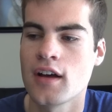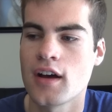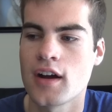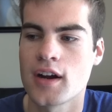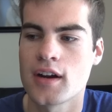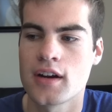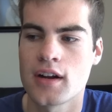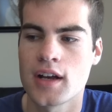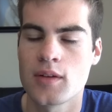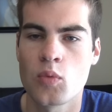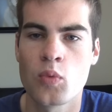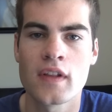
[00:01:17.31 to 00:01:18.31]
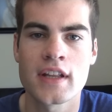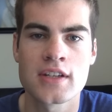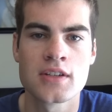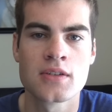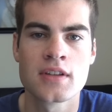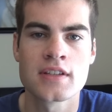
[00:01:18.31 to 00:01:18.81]
are uh, willing
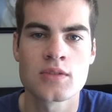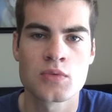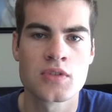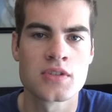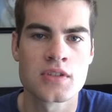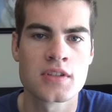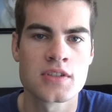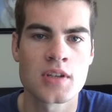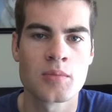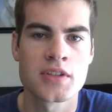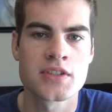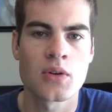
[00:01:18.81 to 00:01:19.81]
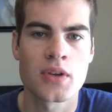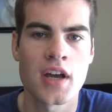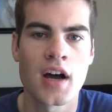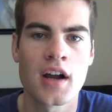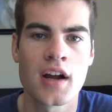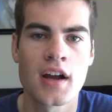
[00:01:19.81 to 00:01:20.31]
to do this to, to someone so
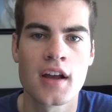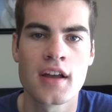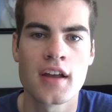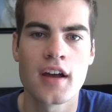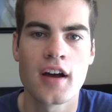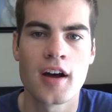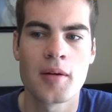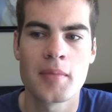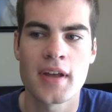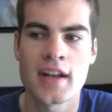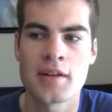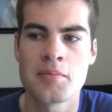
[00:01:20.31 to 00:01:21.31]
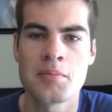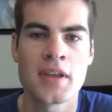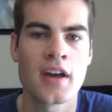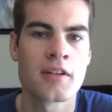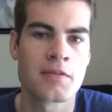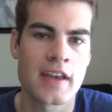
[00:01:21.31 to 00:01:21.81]
young um, and be
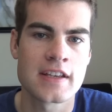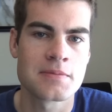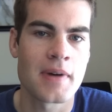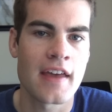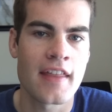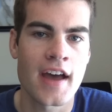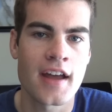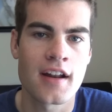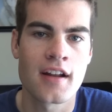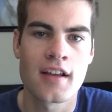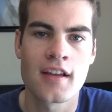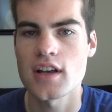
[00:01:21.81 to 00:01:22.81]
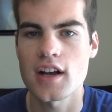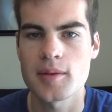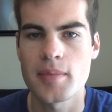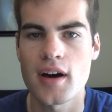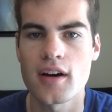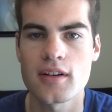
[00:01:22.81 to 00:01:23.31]
unfazed by that. Let's talk
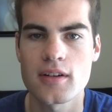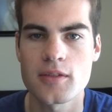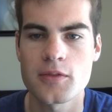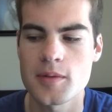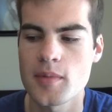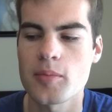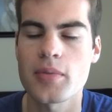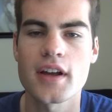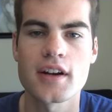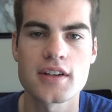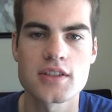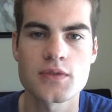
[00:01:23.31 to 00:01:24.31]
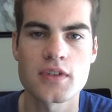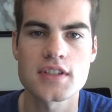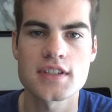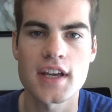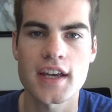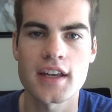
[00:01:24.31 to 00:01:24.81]
about female predators for a
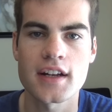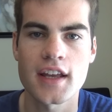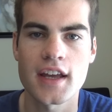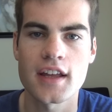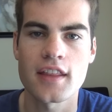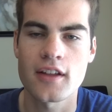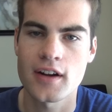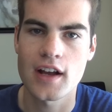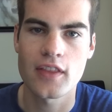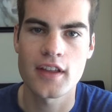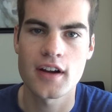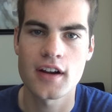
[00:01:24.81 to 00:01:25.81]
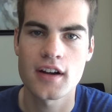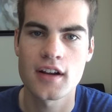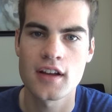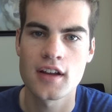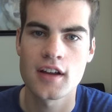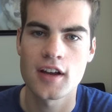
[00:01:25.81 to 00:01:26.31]
second, okay? They're out there.
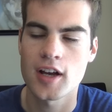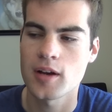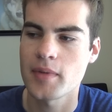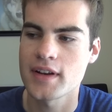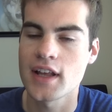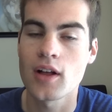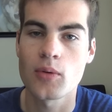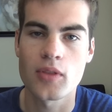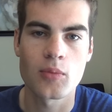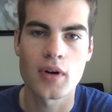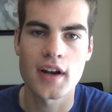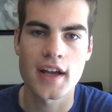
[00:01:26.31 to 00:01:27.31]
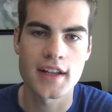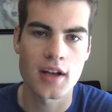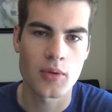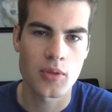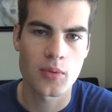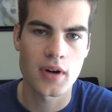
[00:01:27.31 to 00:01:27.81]
Um, I dealt with one. I dealt
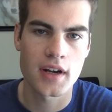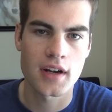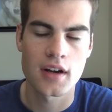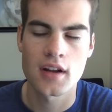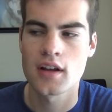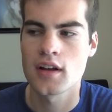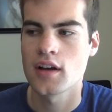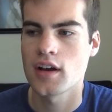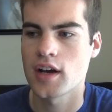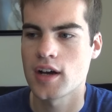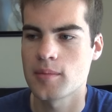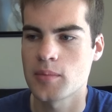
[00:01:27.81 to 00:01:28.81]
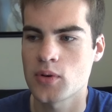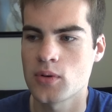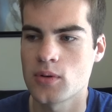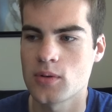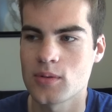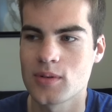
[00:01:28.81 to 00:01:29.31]
with one um,
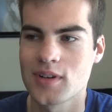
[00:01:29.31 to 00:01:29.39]
who